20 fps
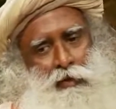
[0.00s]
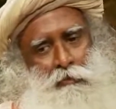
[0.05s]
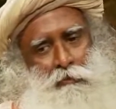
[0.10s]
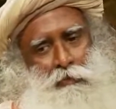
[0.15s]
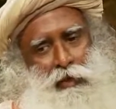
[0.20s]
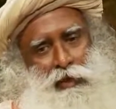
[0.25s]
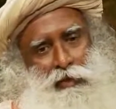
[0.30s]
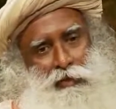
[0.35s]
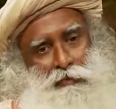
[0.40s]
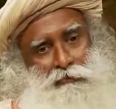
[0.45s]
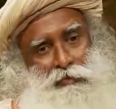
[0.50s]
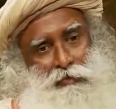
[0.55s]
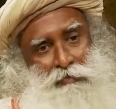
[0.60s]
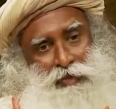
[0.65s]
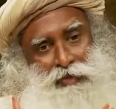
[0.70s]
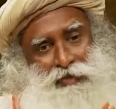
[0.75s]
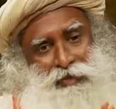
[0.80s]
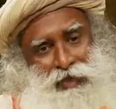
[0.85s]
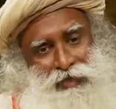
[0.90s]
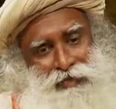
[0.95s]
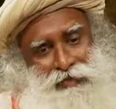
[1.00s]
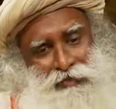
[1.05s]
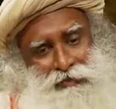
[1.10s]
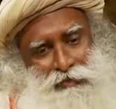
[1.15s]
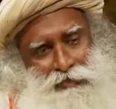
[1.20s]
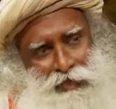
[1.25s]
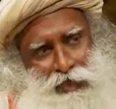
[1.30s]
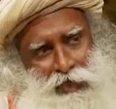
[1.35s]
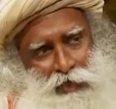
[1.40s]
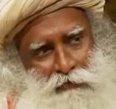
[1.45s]
But we must
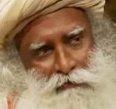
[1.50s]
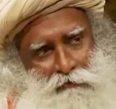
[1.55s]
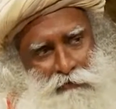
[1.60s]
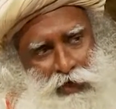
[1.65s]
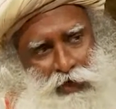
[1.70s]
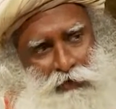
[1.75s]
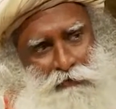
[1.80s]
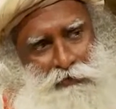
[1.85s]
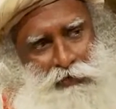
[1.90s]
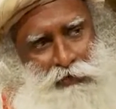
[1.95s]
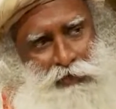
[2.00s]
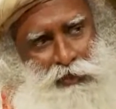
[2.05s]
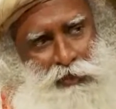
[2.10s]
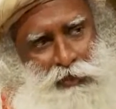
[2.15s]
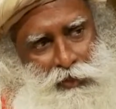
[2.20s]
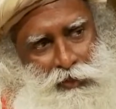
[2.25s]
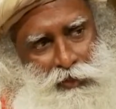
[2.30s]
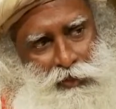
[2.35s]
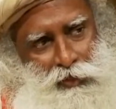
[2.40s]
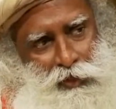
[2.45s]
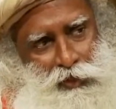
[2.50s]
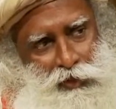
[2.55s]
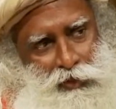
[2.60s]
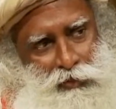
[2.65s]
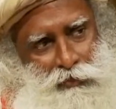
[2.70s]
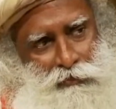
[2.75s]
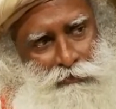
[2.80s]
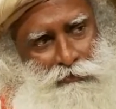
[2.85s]
understand why we are the youngest nation.